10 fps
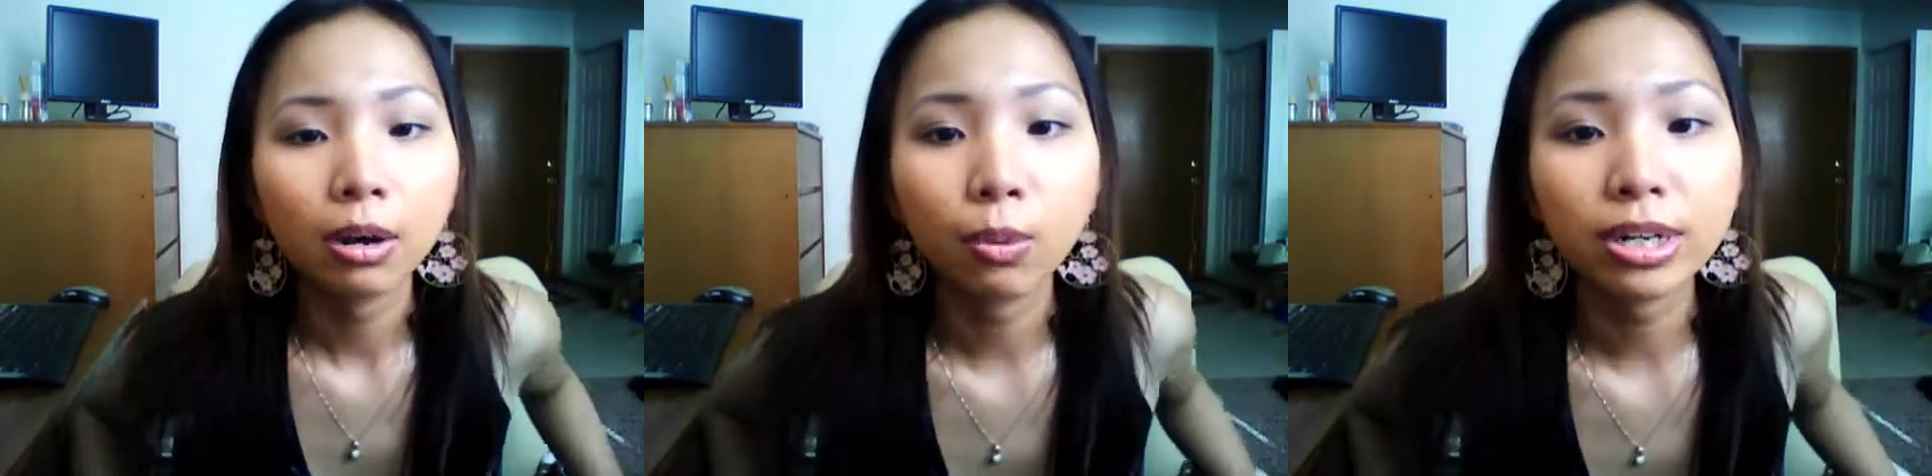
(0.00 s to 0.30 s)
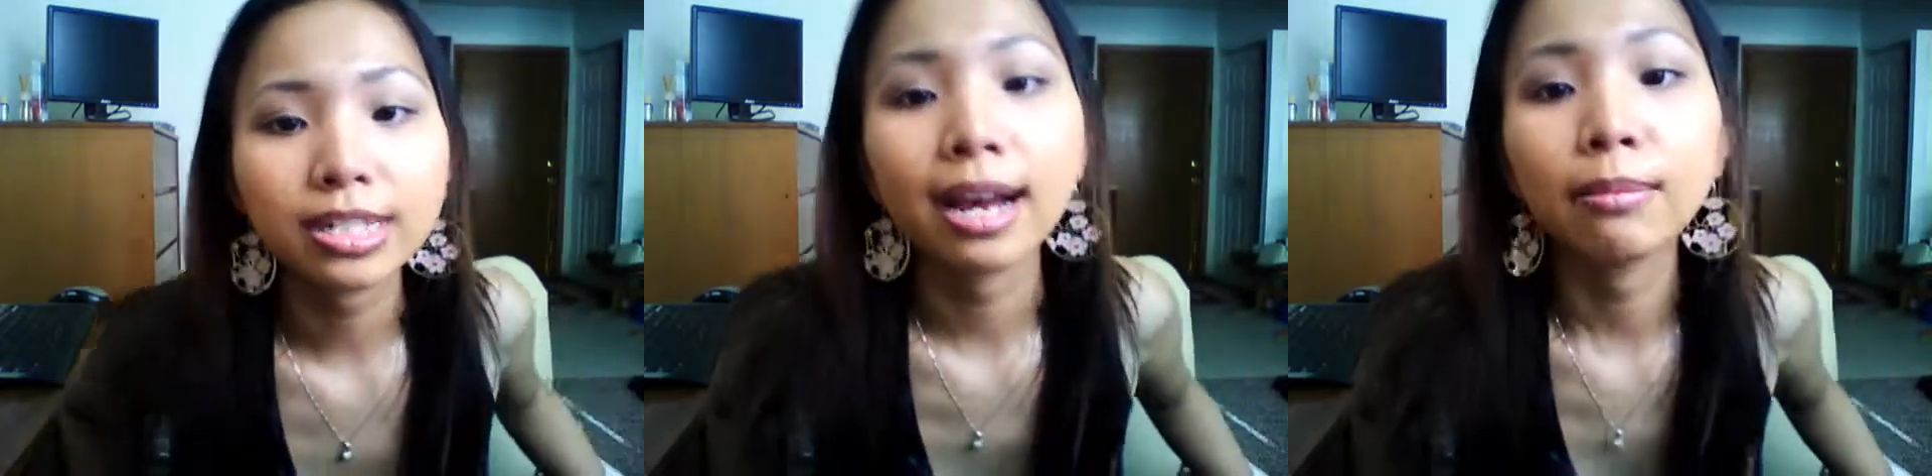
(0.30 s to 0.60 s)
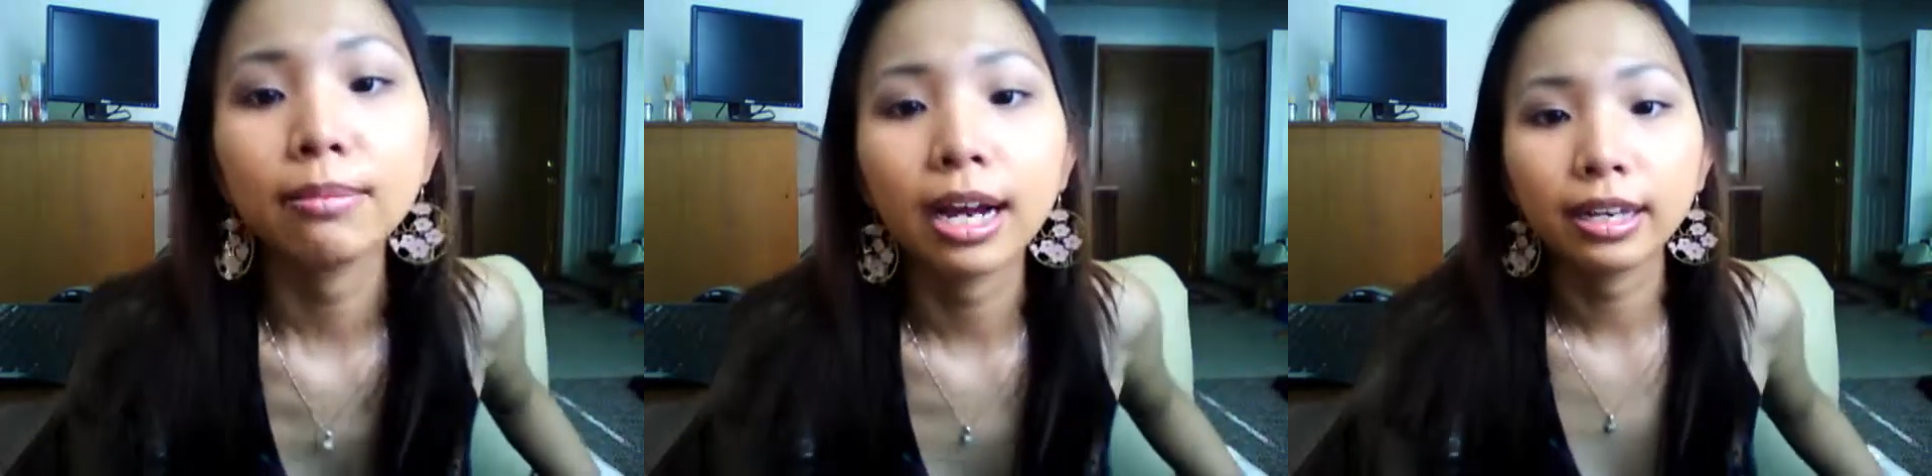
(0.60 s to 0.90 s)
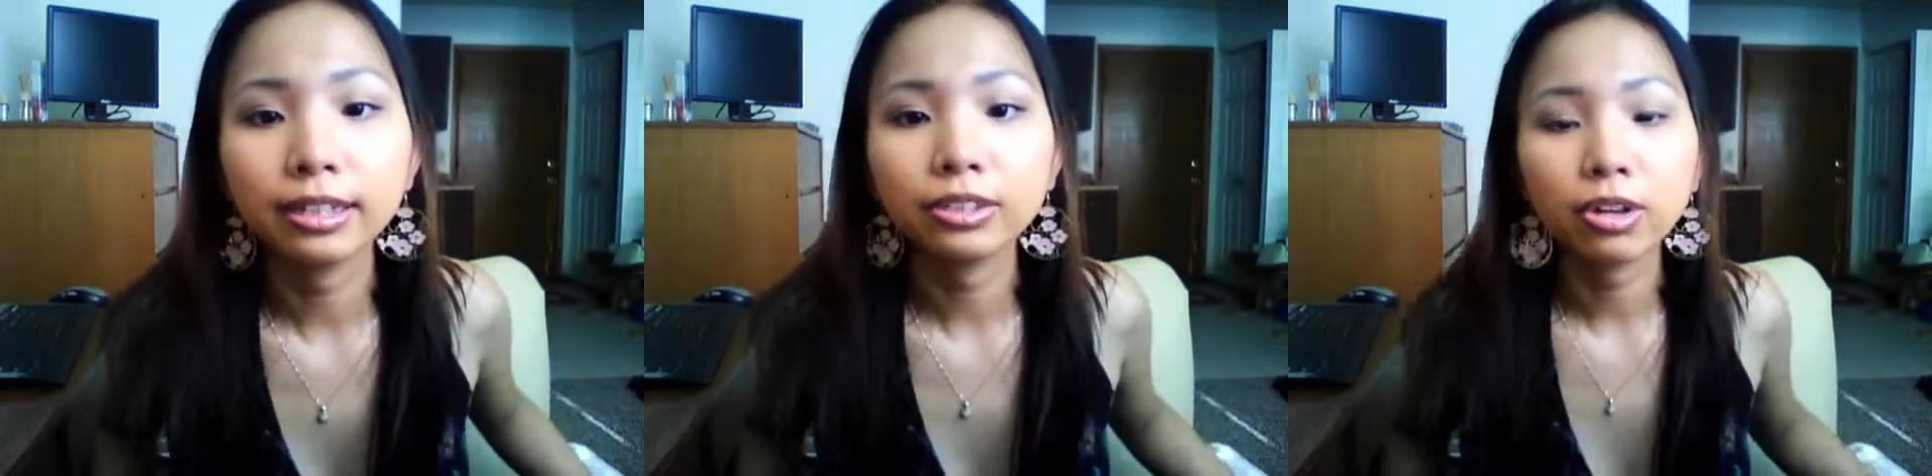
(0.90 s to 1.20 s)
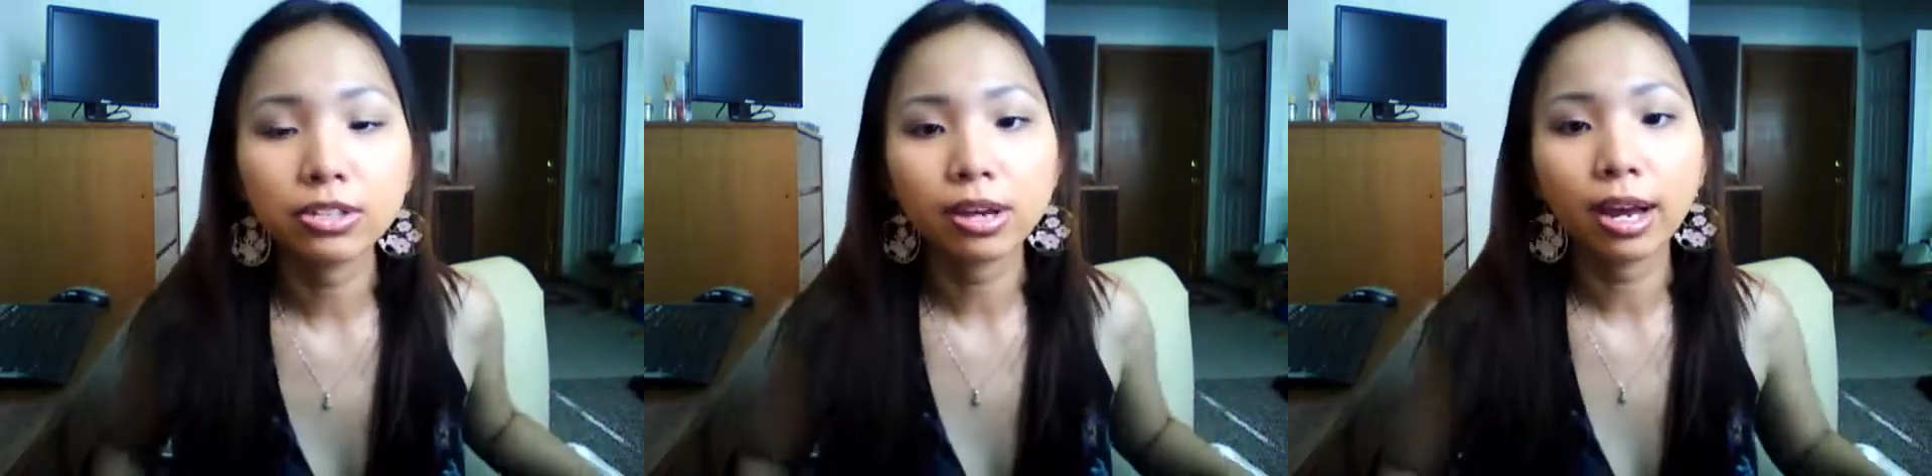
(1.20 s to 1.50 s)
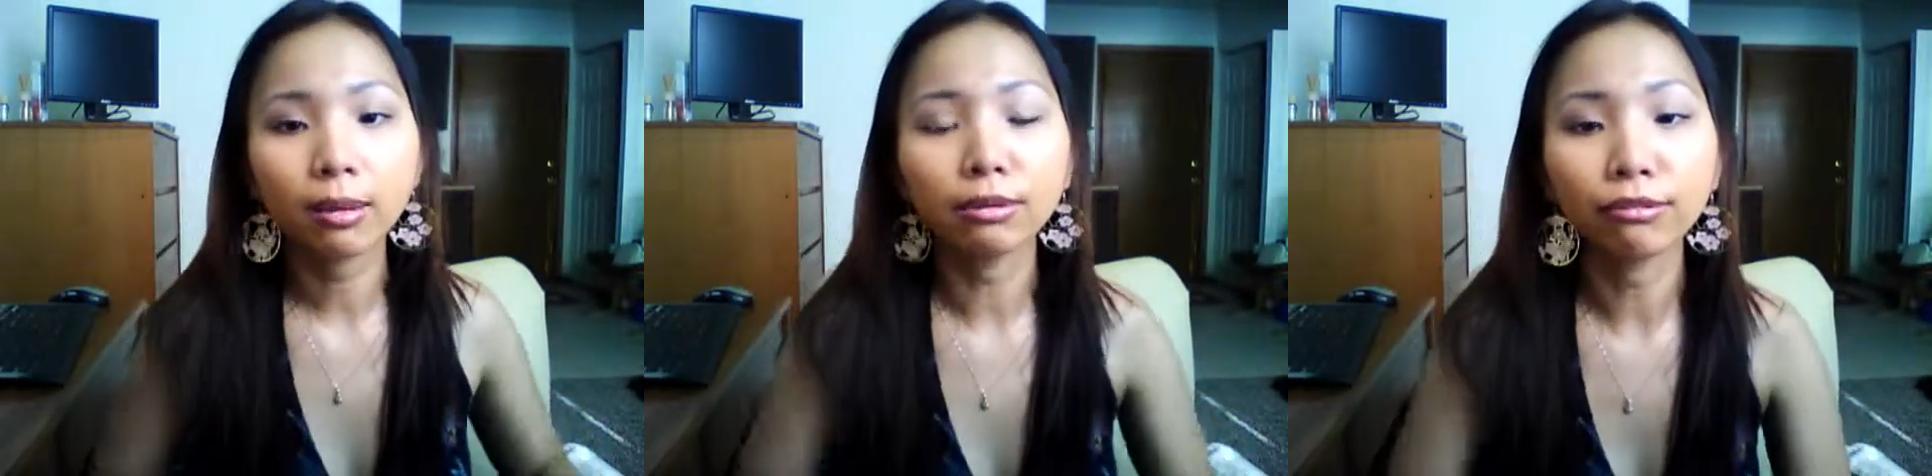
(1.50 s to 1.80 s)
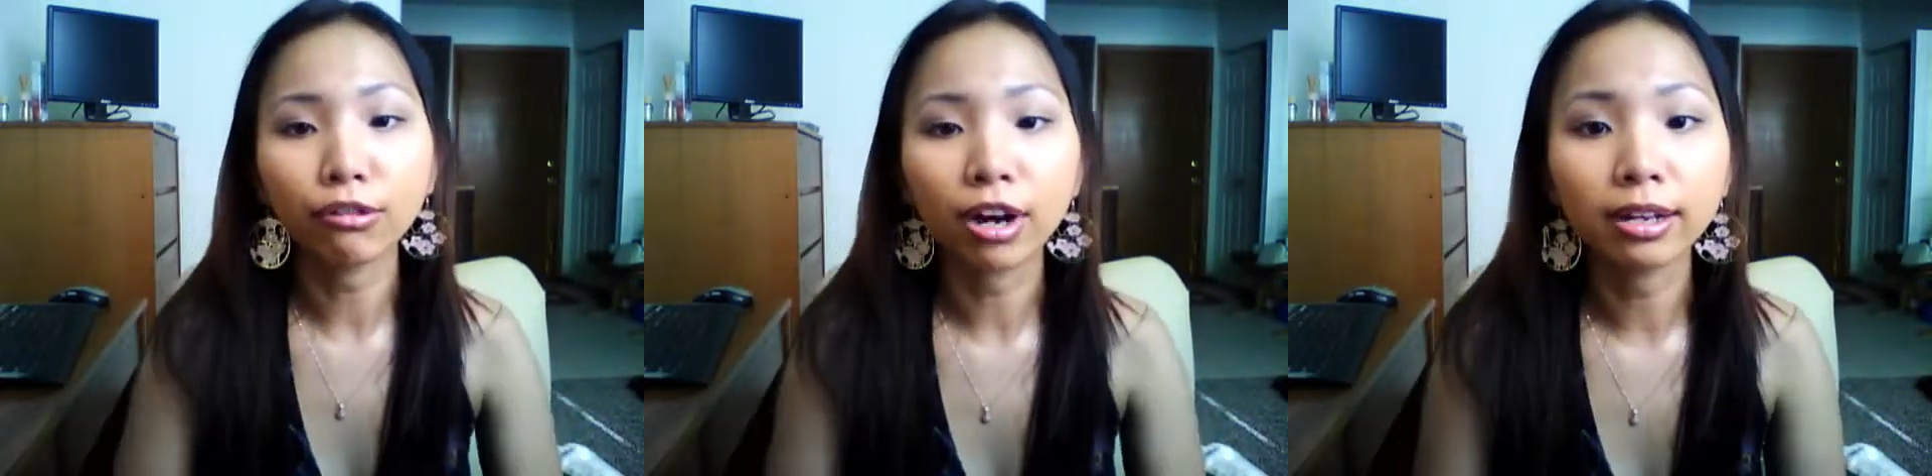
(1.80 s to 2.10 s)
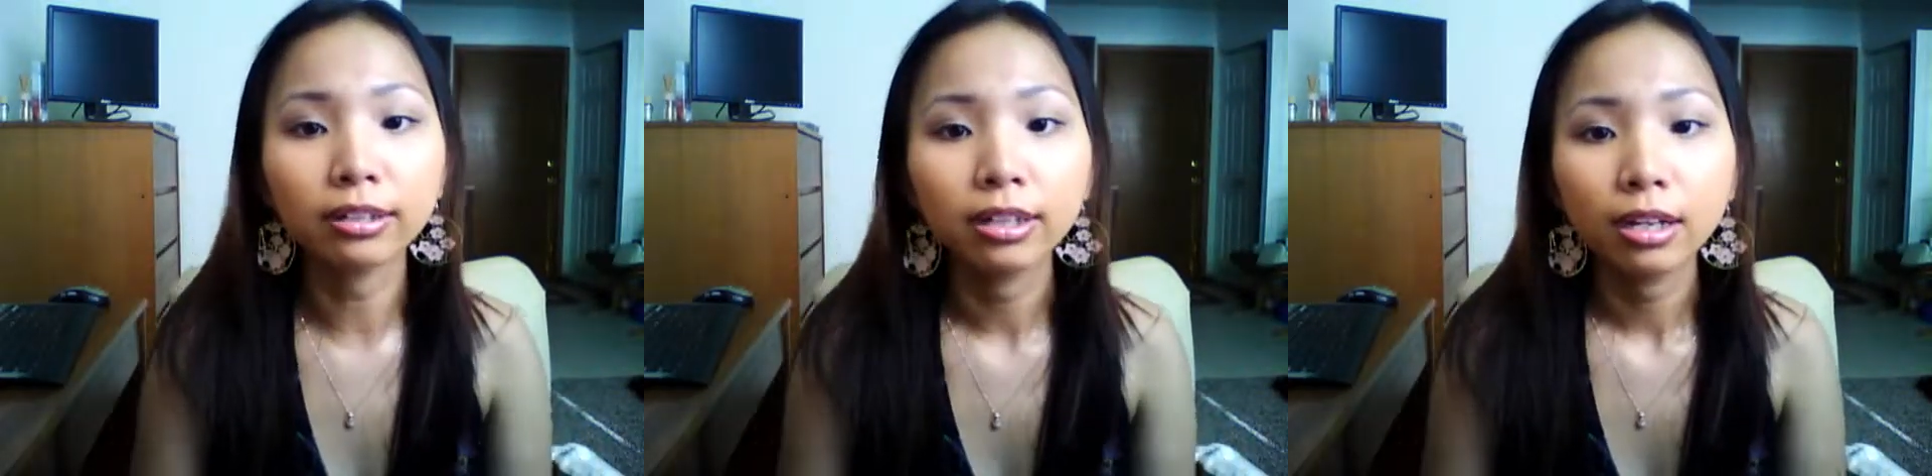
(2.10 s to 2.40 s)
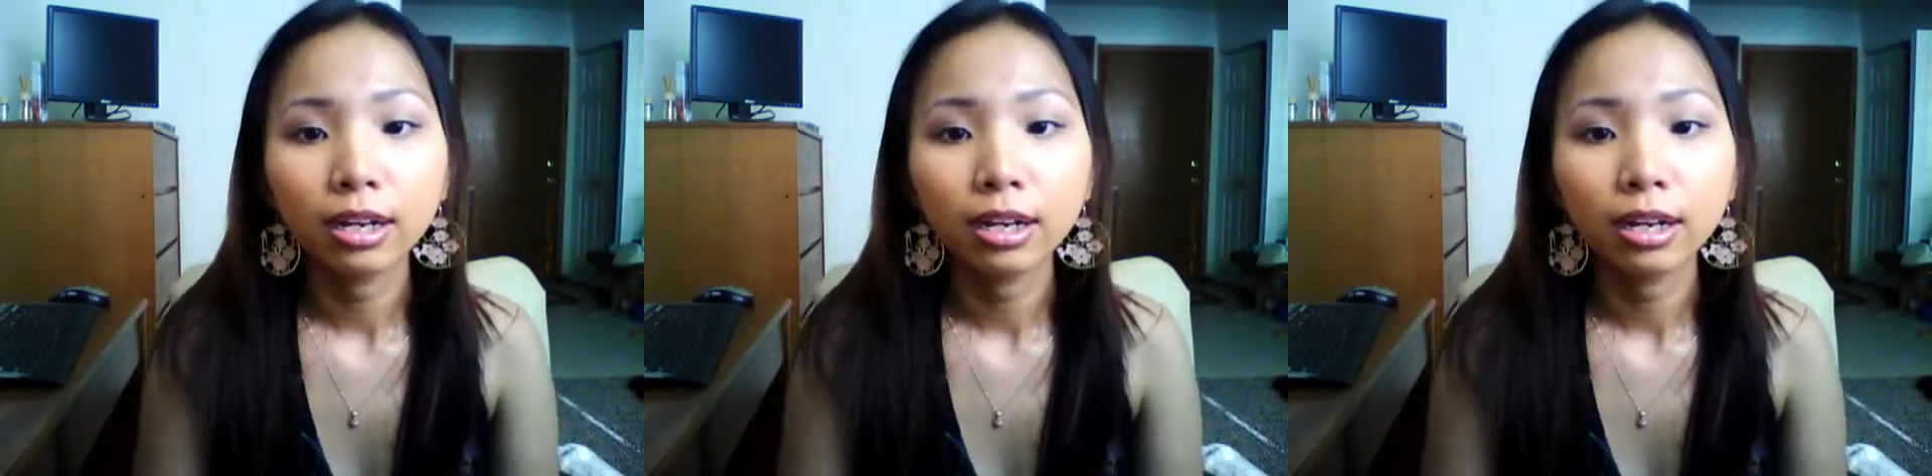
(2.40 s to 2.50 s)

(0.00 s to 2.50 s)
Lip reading: one time I tried to help a friend